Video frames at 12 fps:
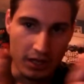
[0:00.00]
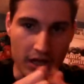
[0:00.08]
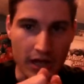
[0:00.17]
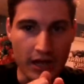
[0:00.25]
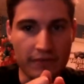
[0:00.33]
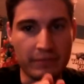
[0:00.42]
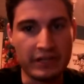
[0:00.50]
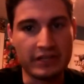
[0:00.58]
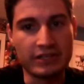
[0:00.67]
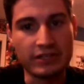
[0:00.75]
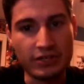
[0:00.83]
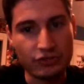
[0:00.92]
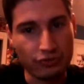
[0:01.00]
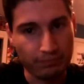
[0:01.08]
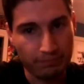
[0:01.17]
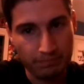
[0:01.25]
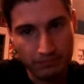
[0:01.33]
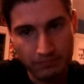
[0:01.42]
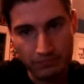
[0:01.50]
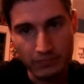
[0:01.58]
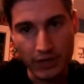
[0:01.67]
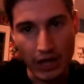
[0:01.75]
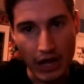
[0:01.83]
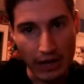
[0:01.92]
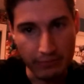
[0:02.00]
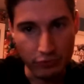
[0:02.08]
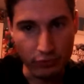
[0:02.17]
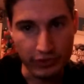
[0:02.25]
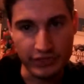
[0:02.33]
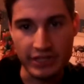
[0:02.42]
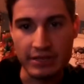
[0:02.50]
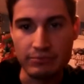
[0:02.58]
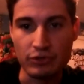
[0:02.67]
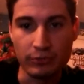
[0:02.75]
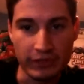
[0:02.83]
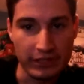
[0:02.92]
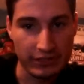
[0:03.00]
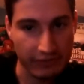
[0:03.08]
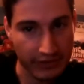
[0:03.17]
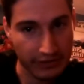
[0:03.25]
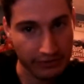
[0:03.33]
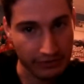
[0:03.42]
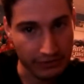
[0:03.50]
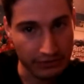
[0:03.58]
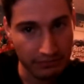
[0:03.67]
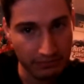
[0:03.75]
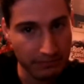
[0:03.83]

I've made a decision. I'm going to keep doing these videos.